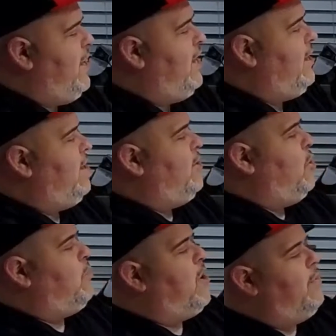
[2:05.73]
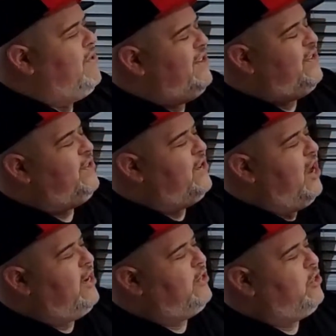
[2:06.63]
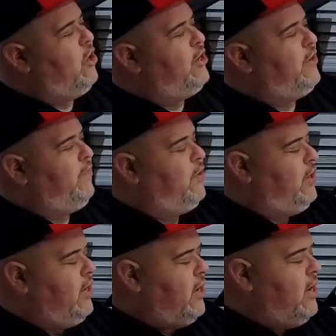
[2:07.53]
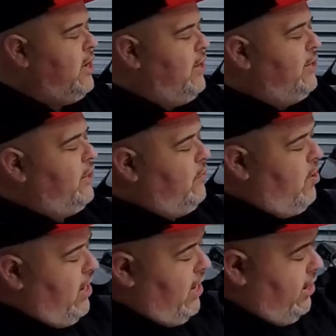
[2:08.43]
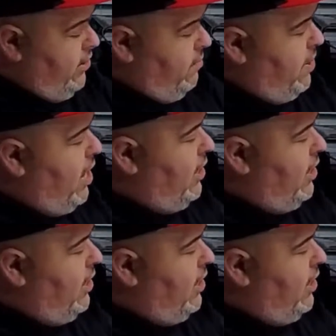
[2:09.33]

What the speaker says: in that bag, no problem. This is not charged fully. This is right out